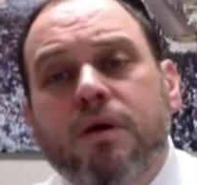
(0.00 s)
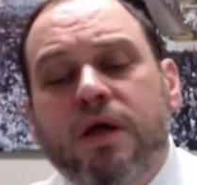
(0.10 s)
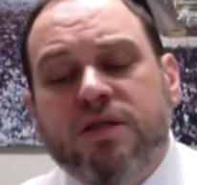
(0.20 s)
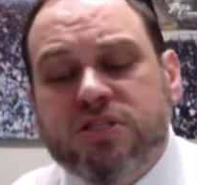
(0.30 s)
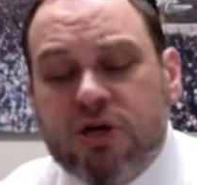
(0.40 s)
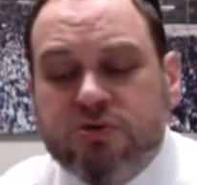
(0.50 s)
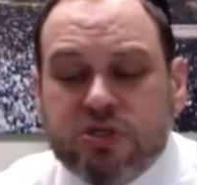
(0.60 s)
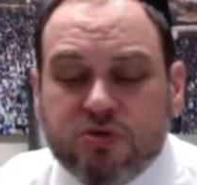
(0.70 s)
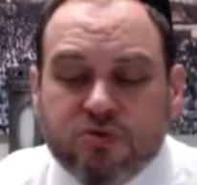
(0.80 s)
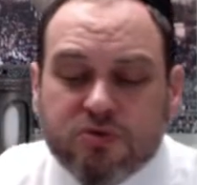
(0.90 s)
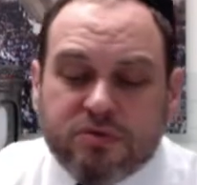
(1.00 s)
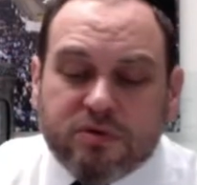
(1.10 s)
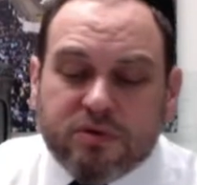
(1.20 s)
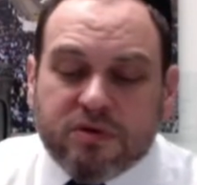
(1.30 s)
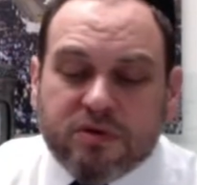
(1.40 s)
And so too,
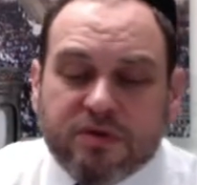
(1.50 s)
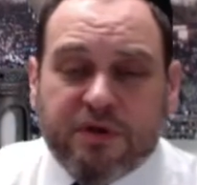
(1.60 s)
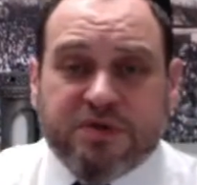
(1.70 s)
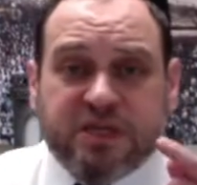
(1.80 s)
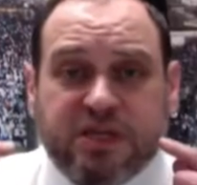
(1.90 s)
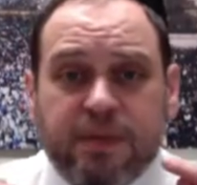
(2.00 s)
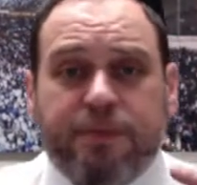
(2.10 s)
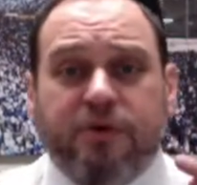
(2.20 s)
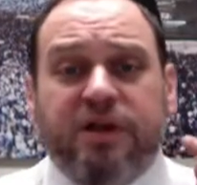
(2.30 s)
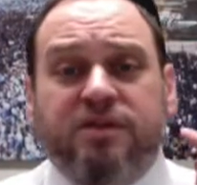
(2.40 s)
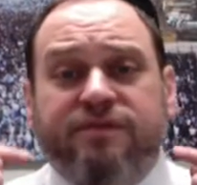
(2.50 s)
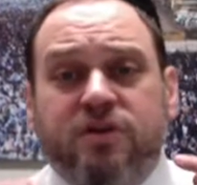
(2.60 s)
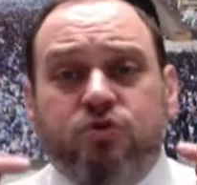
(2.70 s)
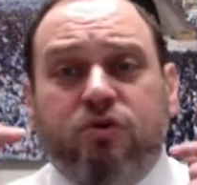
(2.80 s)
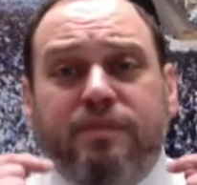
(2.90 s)
there is a deeper
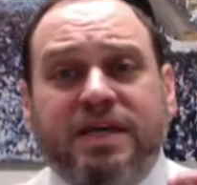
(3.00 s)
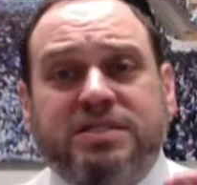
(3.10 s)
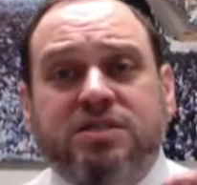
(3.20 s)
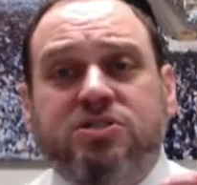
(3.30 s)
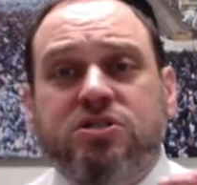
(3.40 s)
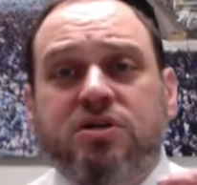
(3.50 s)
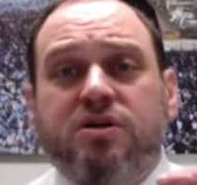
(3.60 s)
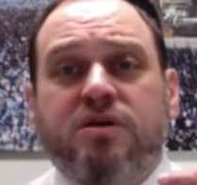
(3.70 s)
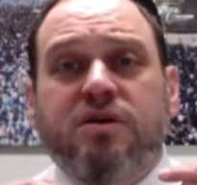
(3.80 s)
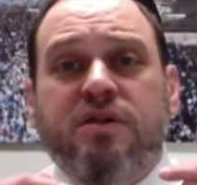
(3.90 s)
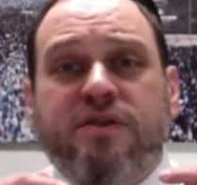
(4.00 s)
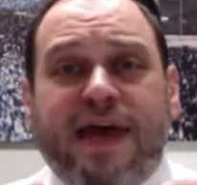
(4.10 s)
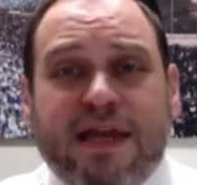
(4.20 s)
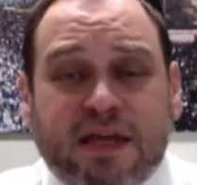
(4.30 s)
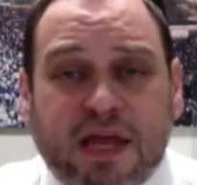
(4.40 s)
individual message
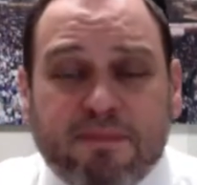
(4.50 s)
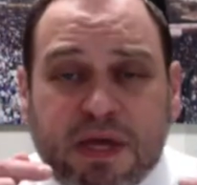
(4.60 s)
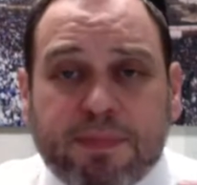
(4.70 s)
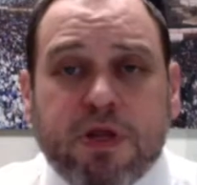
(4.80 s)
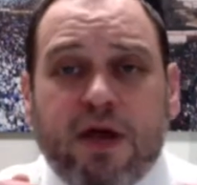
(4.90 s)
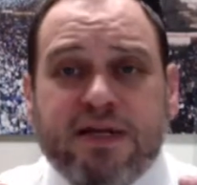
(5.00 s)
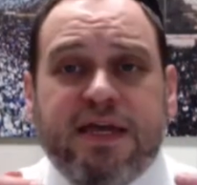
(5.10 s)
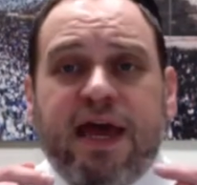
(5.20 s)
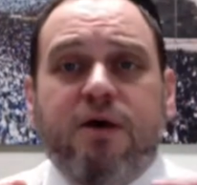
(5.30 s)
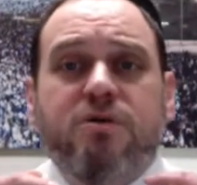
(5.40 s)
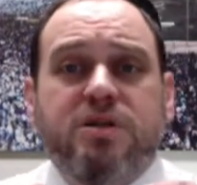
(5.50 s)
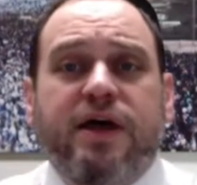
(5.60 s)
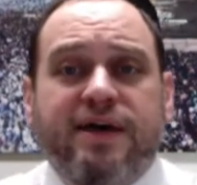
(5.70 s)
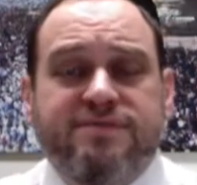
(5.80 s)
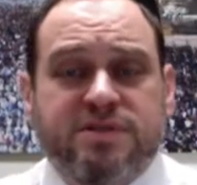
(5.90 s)
that can be applied to our
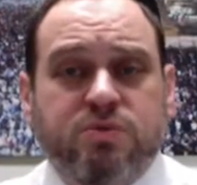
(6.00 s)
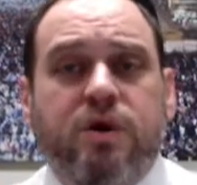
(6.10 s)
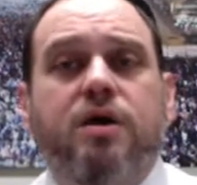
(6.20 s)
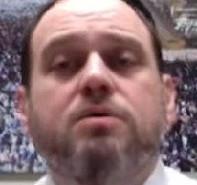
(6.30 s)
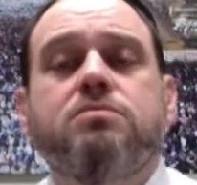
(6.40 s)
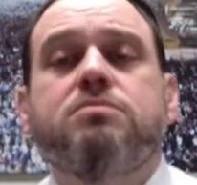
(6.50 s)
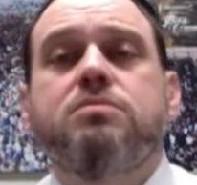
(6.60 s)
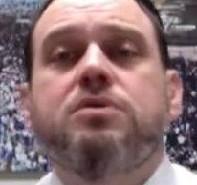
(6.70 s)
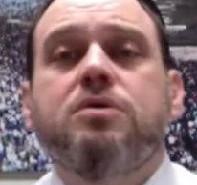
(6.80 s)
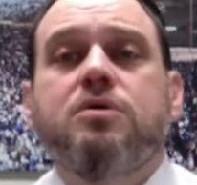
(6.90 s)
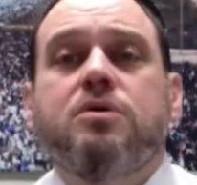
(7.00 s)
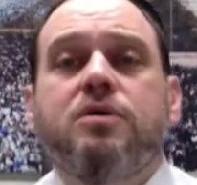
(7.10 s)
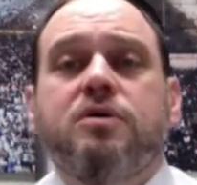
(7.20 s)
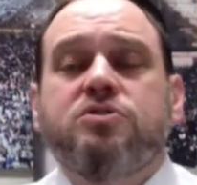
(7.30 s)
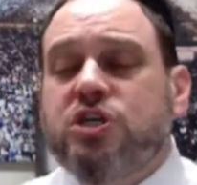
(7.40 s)
lives as well.
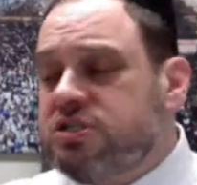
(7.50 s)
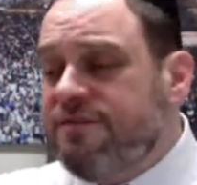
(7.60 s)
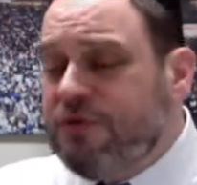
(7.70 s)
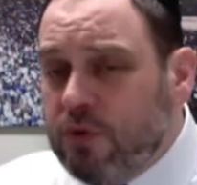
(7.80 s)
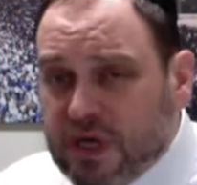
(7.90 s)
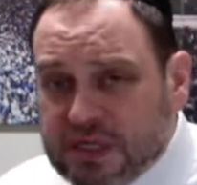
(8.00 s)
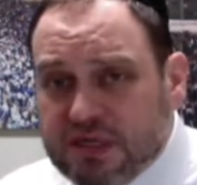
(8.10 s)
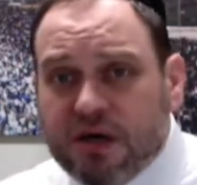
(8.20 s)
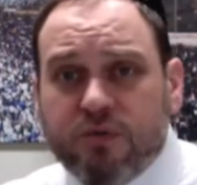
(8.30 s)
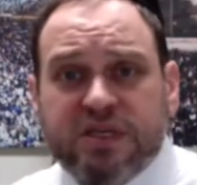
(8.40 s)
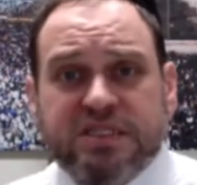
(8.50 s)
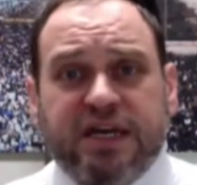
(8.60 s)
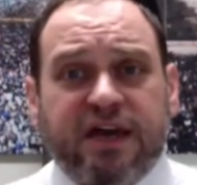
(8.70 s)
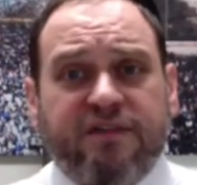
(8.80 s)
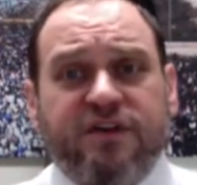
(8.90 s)
Just a few weeks ago we
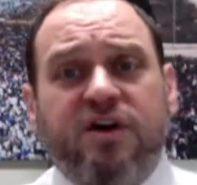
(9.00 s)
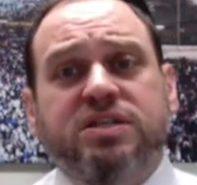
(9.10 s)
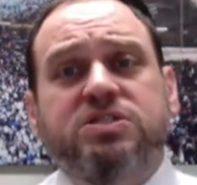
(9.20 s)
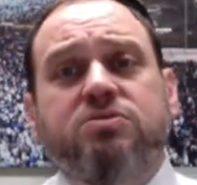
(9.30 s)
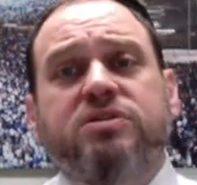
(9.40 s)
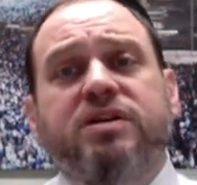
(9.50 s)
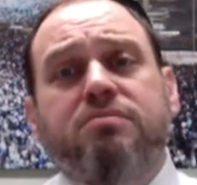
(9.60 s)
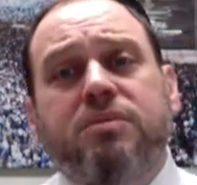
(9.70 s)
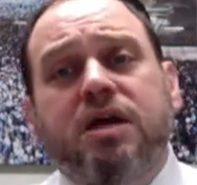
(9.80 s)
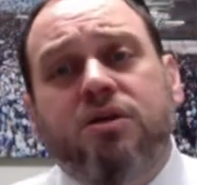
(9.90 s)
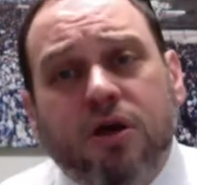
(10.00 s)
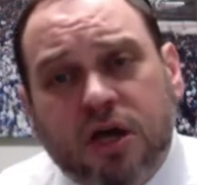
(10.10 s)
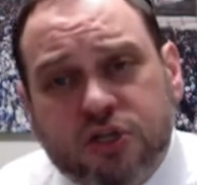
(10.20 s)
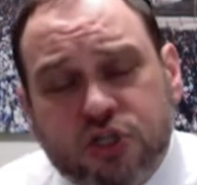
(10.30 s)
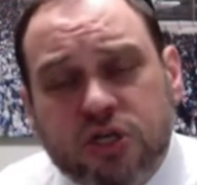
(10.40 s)
said, V'yasu li
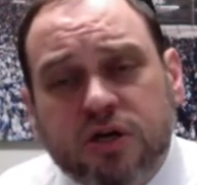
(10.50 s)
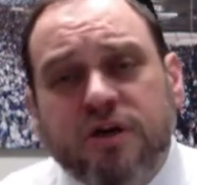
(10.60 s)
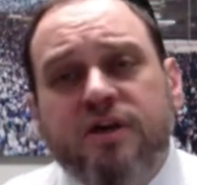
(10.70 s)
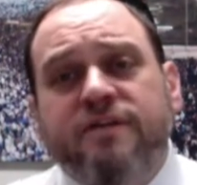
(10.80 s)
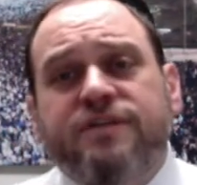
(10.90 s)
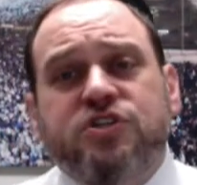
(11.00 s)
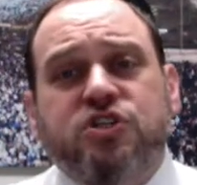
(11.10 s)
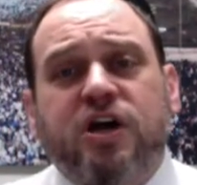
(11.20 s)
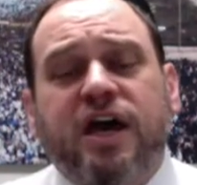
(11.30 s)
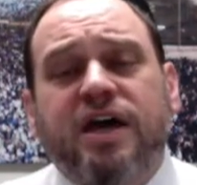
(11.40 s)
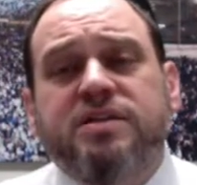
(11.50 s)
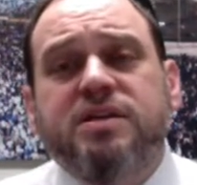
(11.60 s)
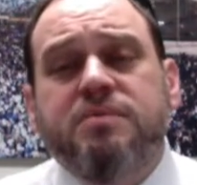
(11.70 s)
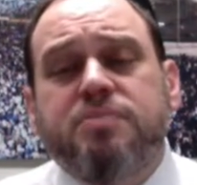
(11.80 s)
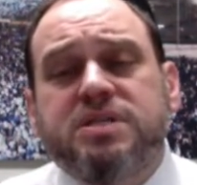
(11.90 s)
mikdash
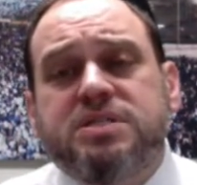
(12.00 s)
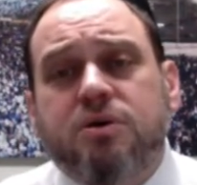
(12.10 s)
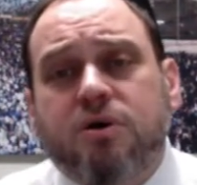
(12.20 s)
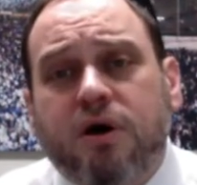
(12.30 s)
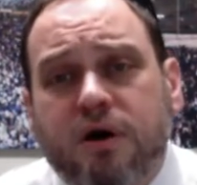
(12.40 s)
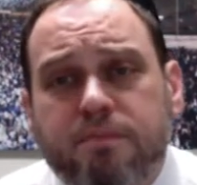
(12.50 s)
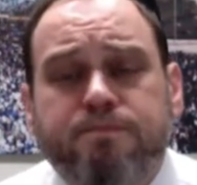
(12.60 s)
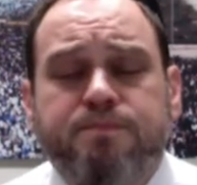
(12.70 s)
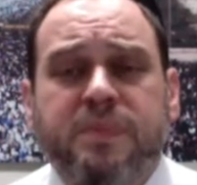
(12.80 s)
v'shachanti b'socham.